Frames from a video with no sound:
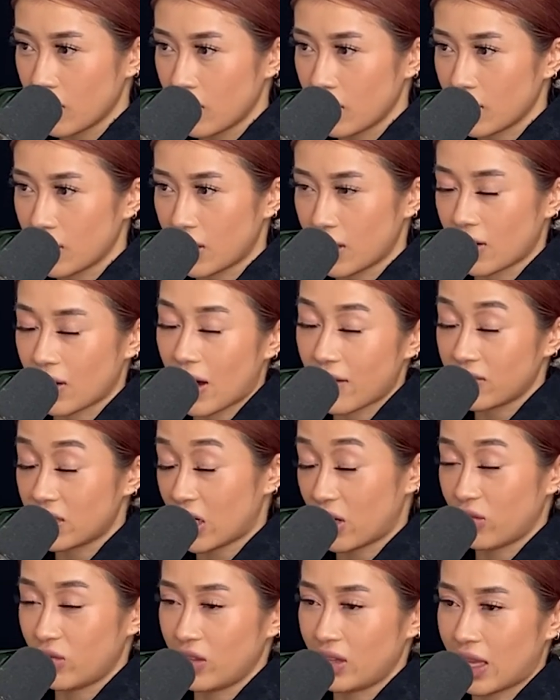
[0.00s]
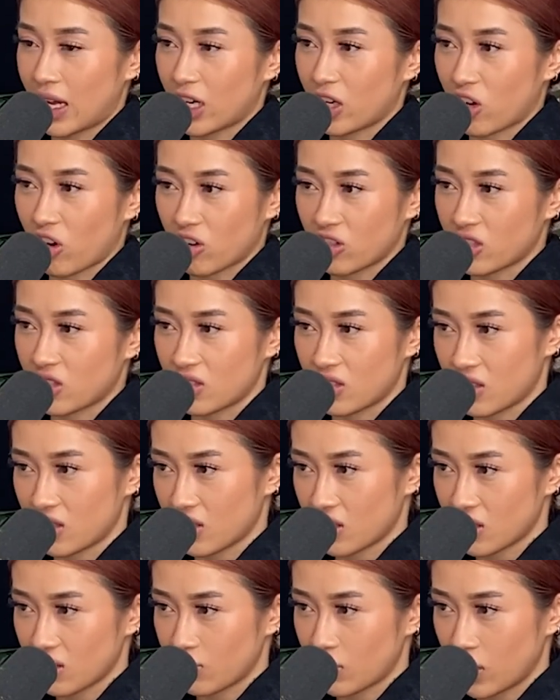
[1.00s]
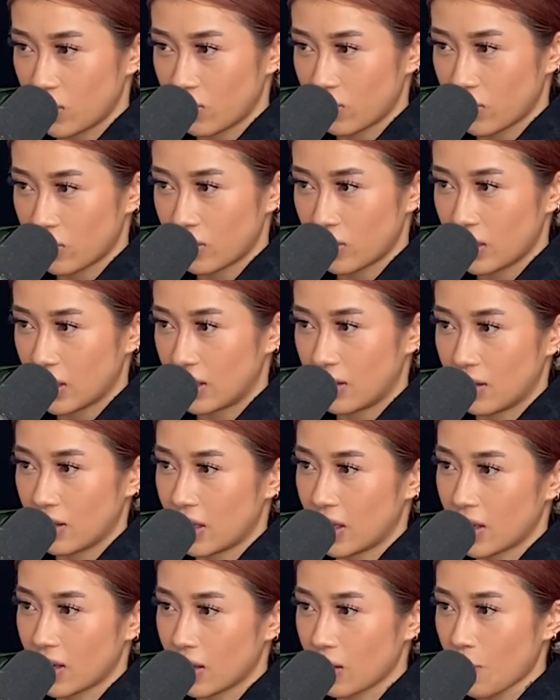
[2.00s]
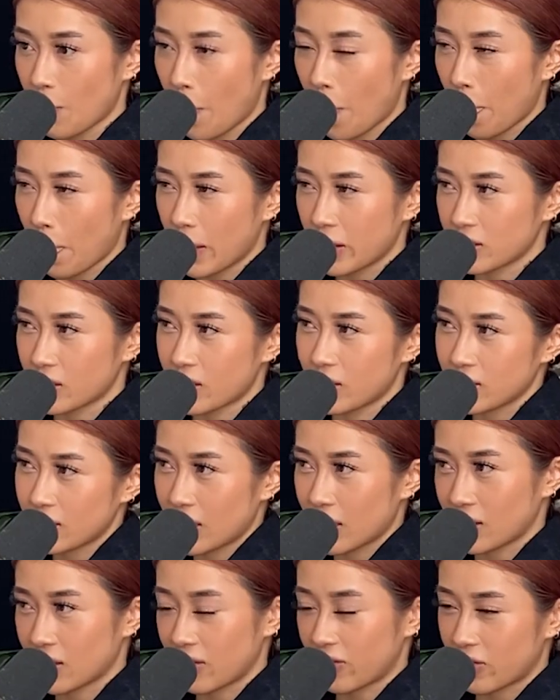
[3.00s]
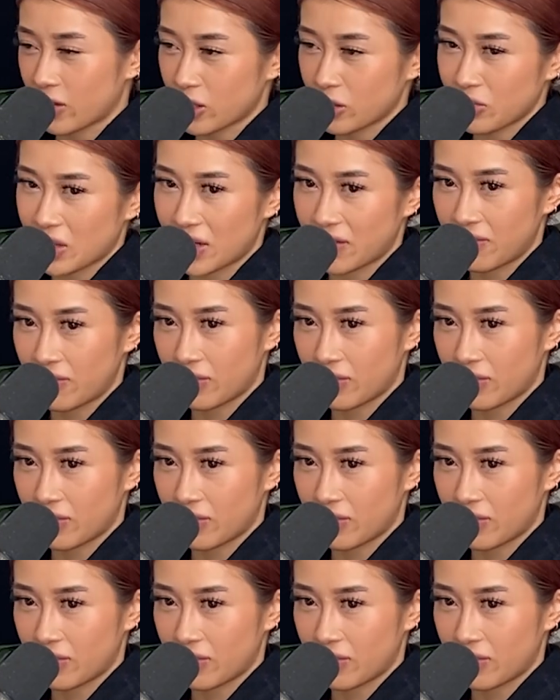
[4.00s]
you know. I've dealt with like narcissist people, and like, so it's like the first red